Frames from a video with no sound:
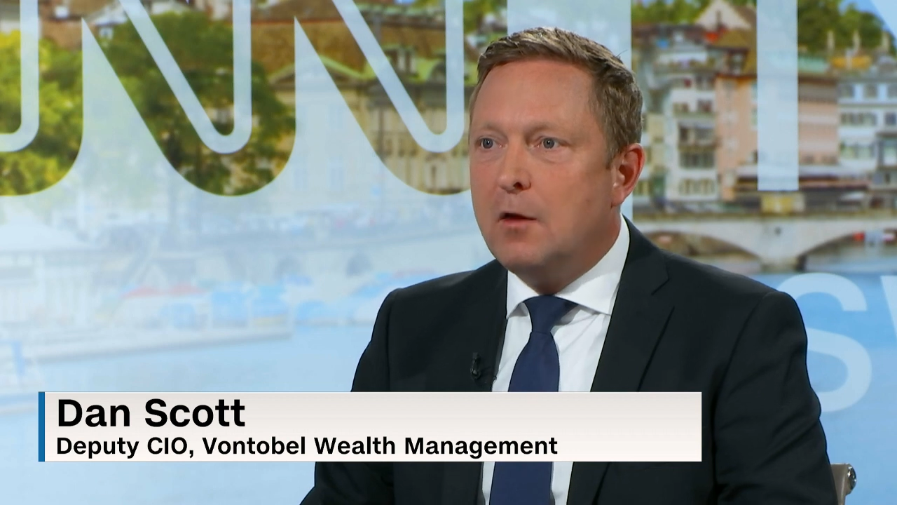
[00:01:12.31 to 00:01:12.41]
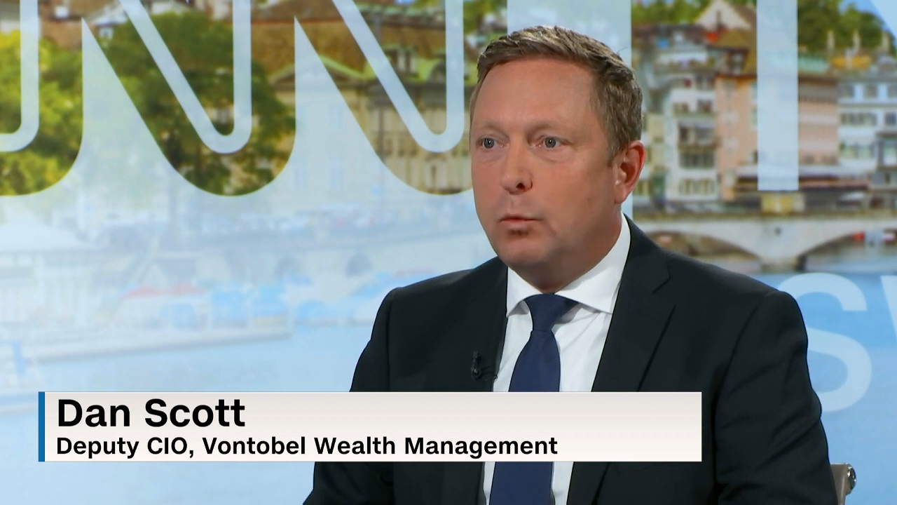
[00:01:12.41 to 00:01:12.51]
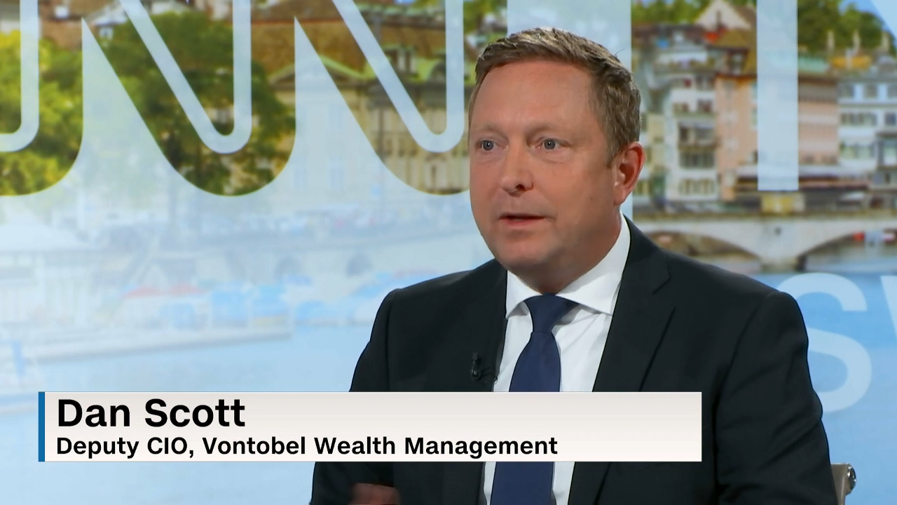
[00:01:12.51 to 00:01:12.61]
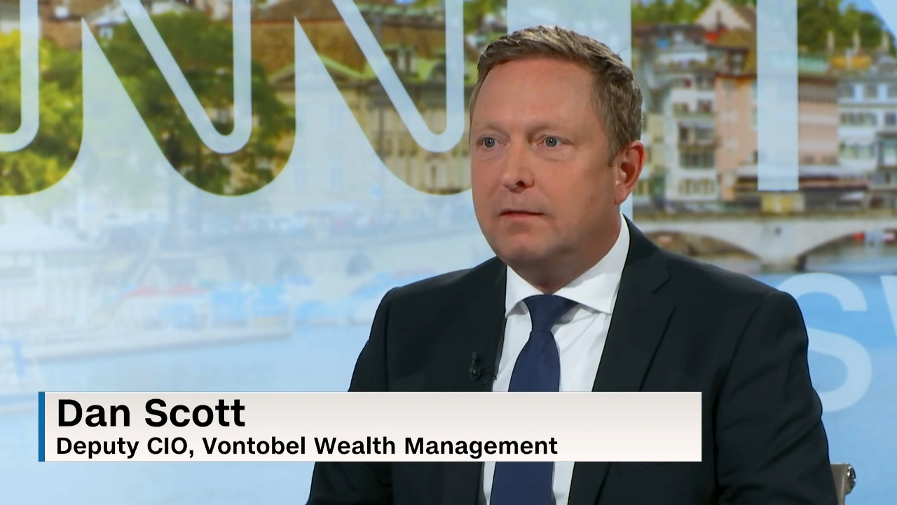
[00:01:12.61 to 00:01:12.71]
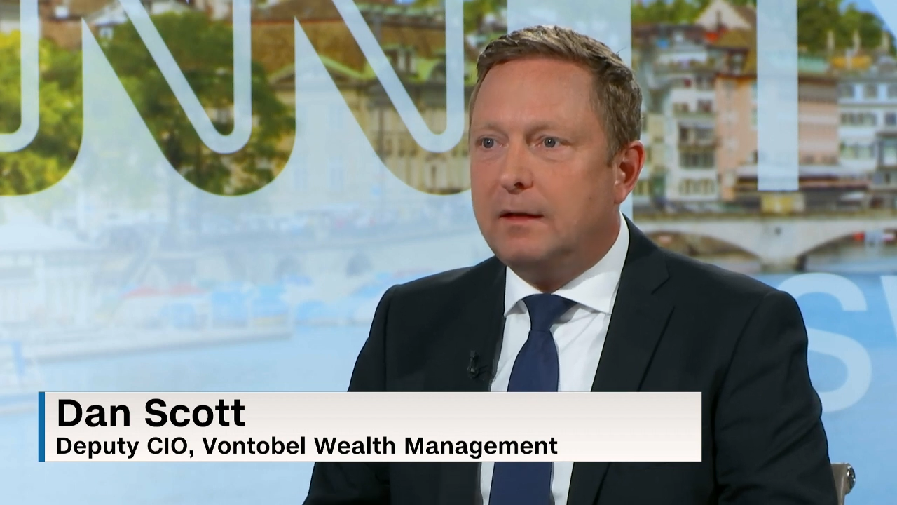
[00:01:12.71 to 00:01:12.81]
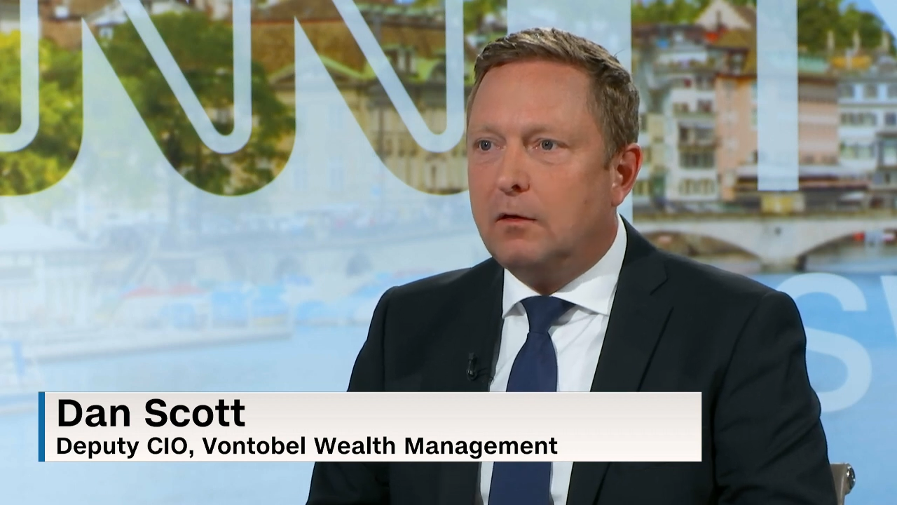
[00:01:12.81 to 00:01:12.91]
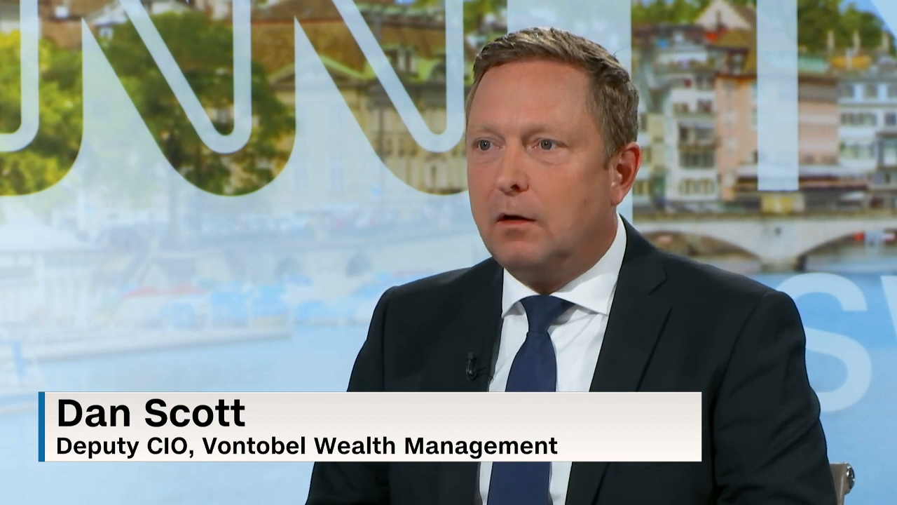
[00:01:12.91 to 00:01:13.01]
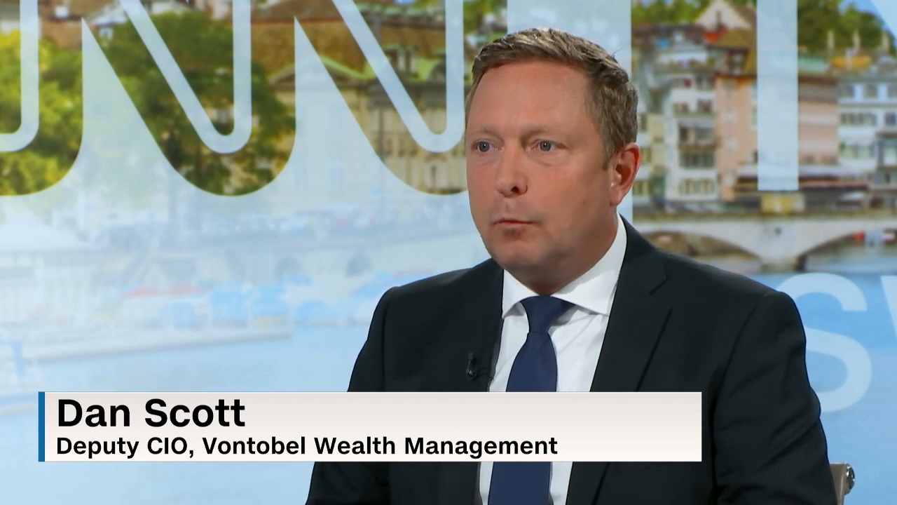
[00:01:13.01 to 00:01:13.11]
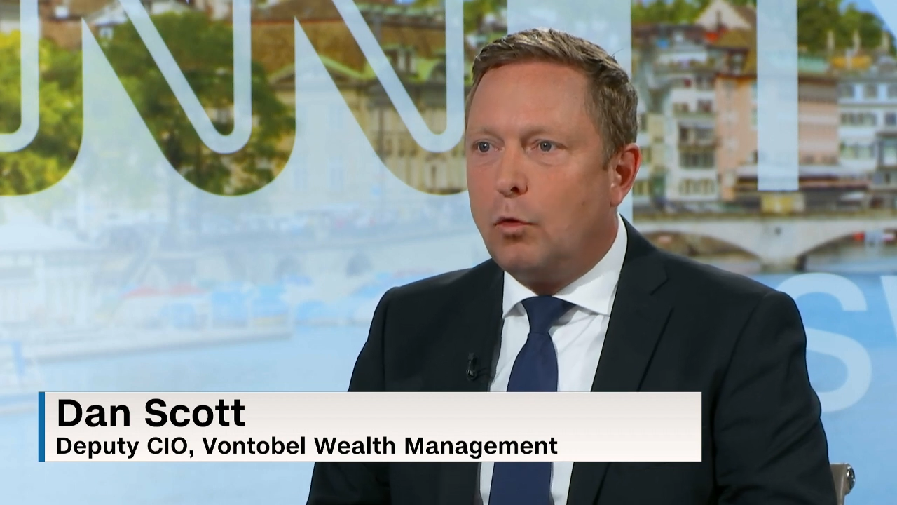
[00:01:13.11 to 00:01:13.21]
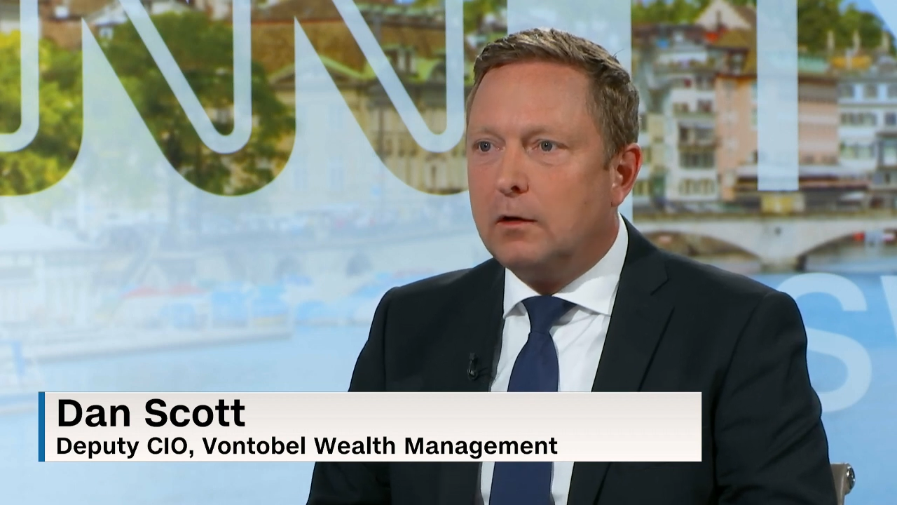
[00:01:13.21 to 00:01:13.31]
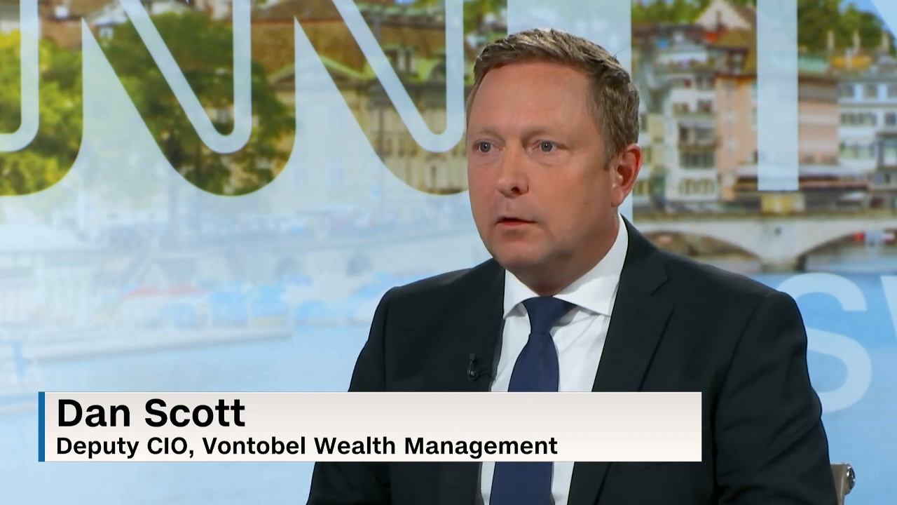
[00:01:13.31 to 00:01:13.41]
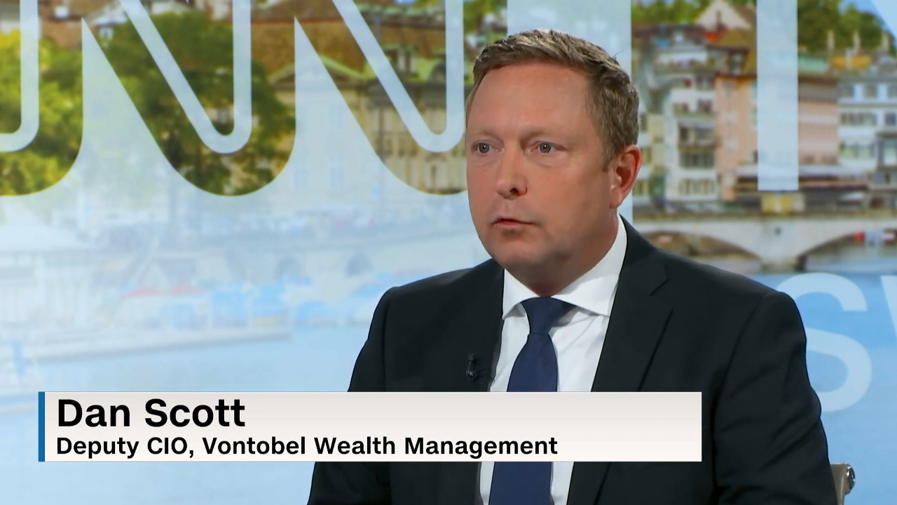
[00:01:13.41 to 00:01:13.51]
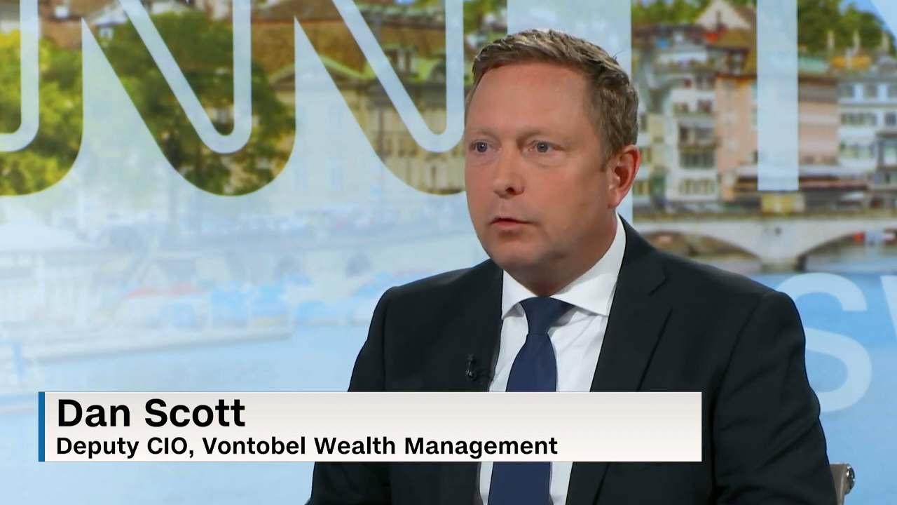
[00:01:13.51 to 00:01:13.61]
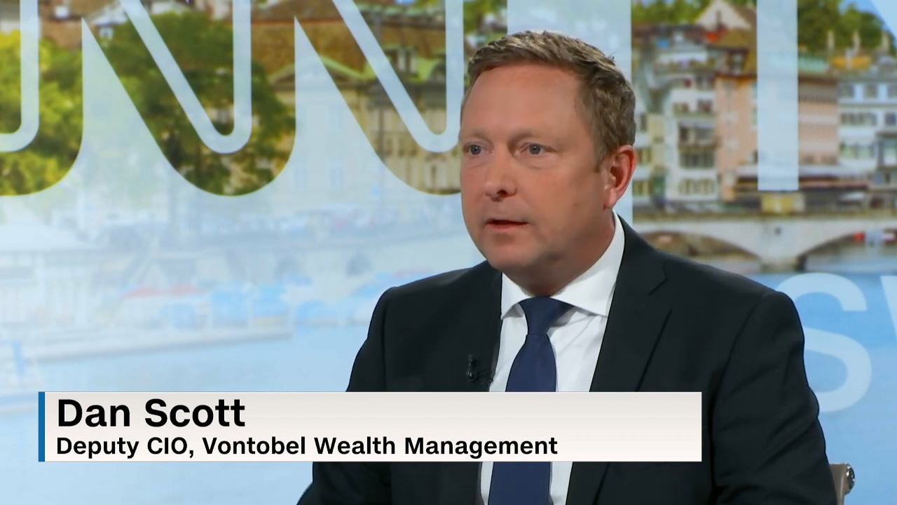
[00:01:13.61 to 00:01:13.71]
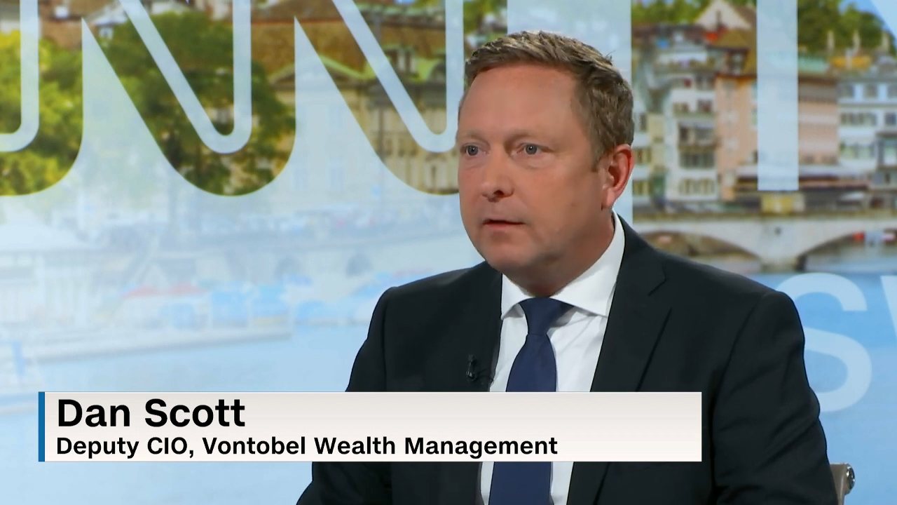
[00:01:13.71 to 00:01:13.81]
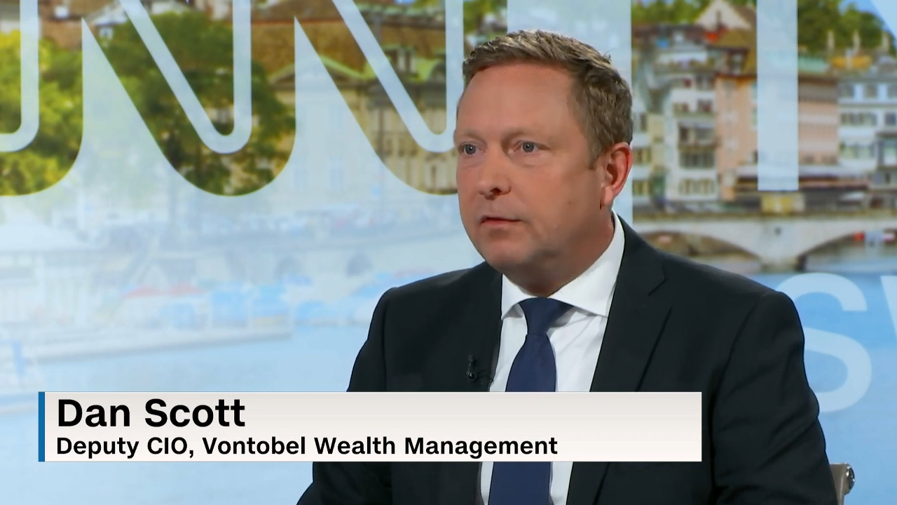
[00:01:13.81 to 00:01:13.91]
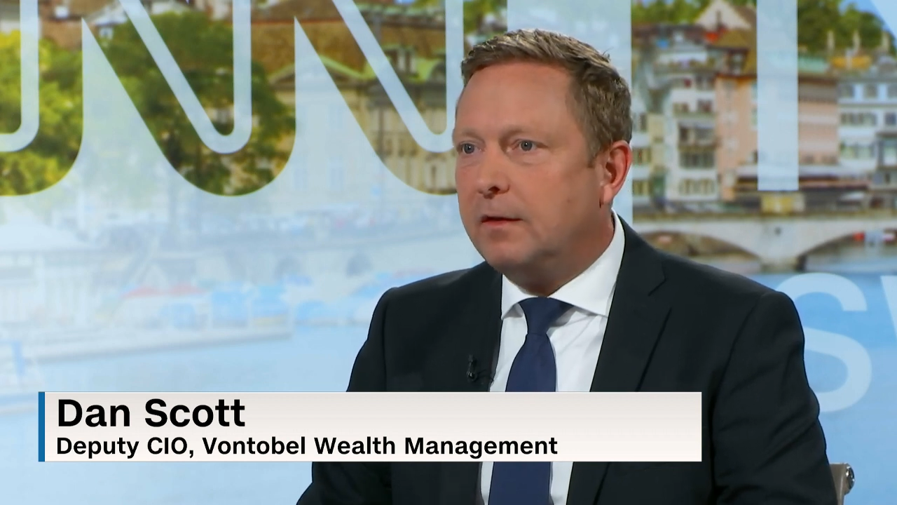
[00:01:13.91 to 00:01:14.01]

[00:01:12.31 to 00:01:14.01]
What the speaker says: we think are more lucrative